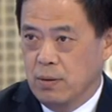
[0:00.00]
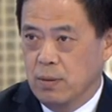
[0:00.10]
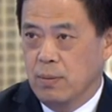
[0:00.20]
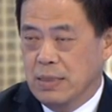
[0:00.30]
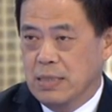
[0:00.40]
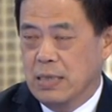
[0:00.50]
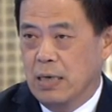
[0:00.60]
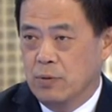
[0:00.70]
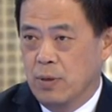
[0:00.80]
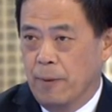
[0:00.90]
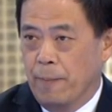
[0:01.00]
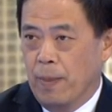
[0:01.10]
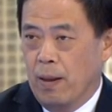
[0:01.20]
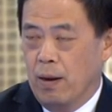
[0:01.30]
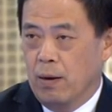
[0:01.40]
So this is actually
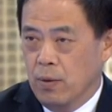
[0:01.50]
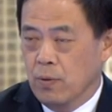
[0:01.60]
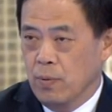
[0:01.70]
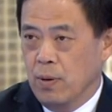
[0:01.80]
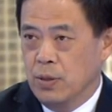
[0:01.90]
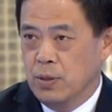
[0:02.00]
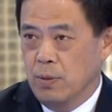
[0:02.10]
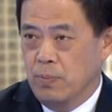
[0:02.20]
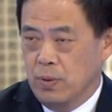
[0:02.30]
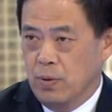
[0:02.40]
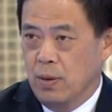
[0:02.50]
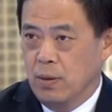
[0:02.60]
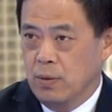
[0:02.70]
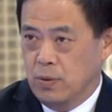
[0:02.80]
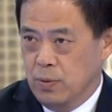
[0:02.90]
a good relation between
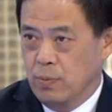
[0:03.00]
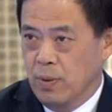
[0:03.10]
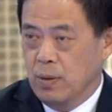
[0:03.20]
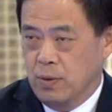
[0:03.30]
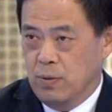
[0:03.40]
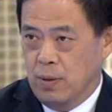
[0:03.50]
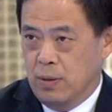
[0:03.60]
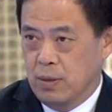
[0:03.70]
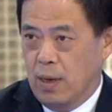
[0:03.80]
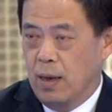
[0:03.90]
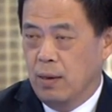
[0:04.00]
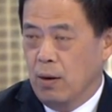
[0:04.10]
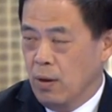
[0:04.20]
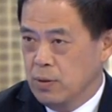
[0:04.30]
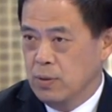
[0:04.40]
the two militaries and
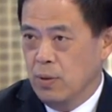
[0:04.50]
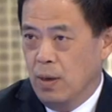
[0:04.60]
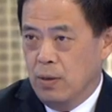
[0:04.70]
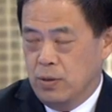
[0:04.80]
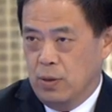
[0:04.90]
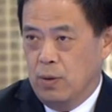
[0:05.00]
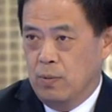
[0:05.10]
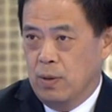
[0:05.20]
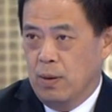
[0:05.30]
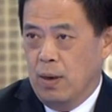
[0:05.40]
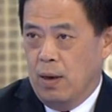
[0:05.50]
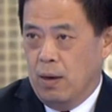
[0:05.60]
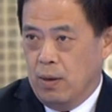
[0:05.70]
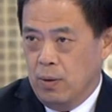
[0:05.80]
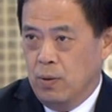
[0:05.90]
also show the
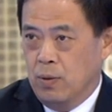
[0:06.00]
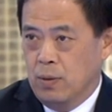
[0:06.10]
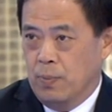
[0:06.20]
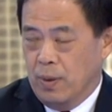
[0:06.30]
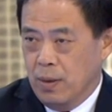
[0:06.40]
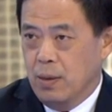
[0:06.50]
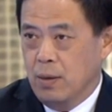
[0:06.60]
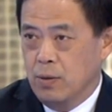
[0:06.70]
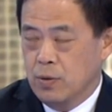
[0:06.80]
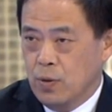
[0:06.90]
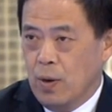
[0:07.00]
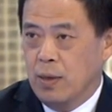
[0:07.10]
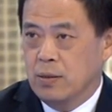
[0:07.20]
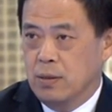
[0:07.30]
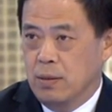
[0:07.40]
good political
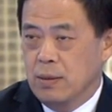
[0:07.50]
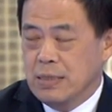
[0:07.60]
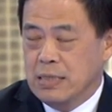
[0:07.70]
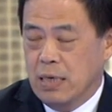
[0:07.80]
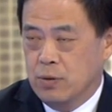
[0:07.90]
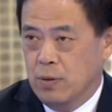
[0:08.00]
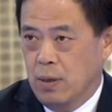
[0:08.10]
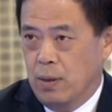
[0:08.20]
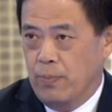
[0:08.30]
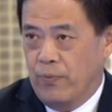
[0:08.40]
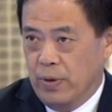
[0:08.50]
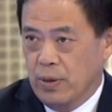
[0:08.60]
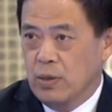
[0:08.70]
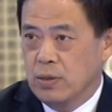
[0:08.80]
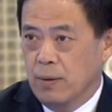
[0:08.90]
trust. This is actually a
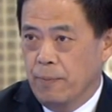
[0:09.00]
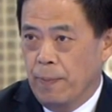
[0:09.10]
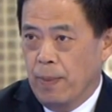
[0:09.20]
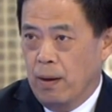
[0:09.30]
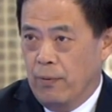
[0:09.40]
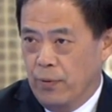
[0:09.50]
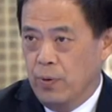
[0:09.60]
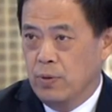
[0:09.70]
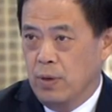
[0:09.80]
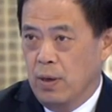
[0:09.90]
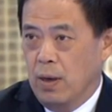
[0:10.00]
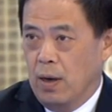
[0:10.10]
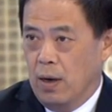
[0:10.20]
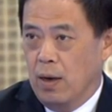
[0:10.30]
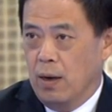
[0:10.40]
foundation for the
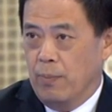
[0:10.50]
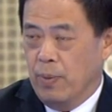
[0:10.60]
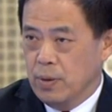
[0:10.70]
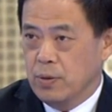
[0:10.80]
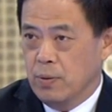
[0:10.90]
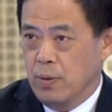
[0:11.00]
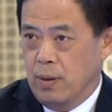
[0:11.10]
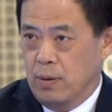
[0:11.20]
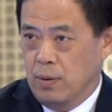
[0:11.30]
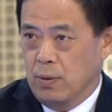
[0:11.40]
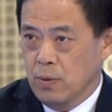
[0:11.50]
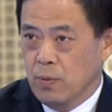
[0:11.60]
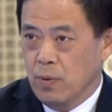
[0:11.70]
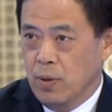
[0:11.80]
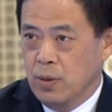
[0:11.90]
military good
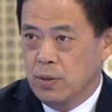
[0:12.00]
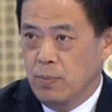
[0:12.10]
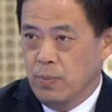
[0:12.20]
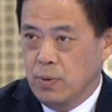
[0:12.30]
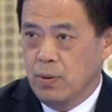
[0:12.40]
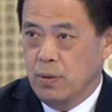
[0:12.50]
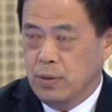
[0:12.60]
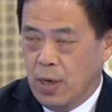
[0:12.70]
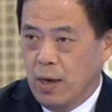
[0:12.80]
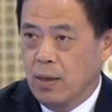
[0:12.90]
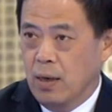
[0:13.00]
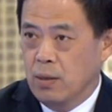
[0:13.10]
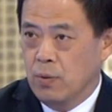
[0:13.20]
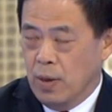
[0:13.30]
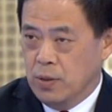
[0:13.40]
relation between China and
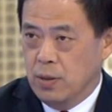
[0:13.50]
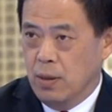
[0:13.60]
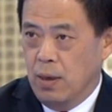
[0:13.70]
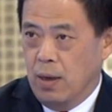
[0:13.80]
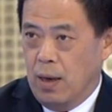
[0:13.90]
Russia.